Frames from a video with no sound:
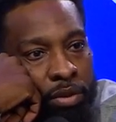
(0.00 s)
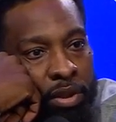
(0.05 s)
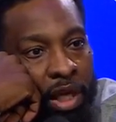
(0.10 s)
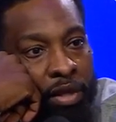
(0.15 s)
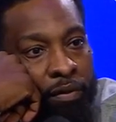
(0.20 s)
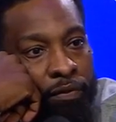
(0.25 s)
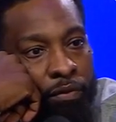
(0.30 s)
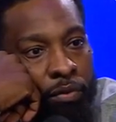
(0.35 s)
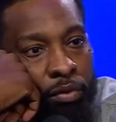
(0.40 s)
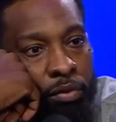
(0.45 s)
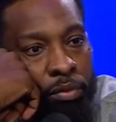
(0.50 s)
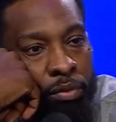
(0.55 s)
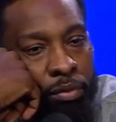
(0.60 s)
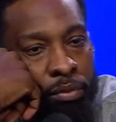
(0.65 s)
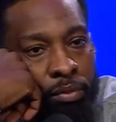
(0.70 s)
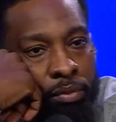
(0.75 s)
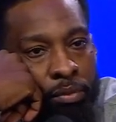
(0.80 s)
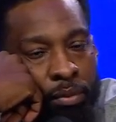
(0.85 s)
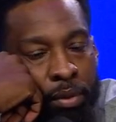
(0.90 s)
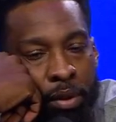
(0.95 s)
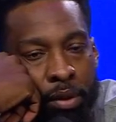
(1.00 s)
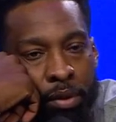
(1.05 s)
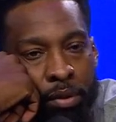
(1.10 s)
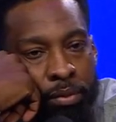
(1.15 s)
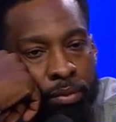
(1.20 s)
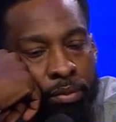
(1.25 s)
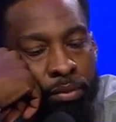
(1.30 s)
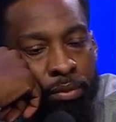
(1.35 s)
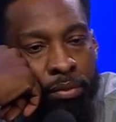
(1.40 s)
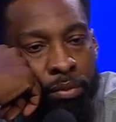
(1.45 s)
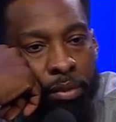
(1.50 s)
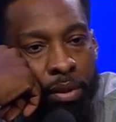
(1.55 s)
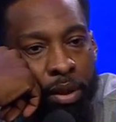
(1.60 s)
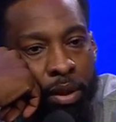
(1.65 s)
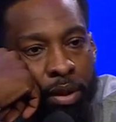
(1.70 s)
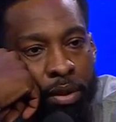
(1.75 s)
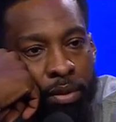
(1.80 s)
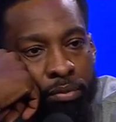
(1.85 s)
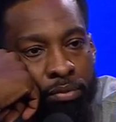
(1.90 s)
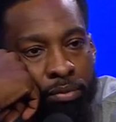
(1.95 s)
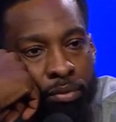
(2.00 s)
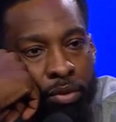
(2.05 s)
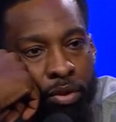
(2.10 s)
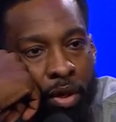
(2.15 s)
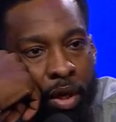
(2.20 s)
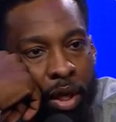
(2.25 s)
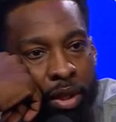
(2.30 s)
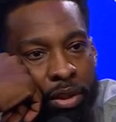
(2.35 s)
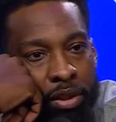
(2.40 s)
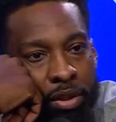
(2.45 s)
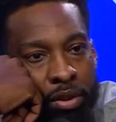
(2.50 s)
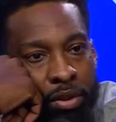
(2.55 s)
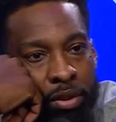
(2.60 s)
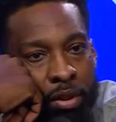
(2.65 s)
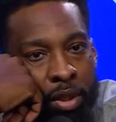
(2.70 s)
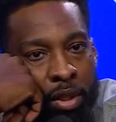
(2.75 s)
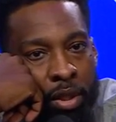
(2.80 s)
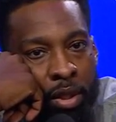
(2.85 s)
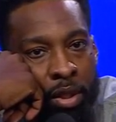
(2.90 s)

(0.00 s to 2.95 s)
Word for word: Thankful, um, and you know, I just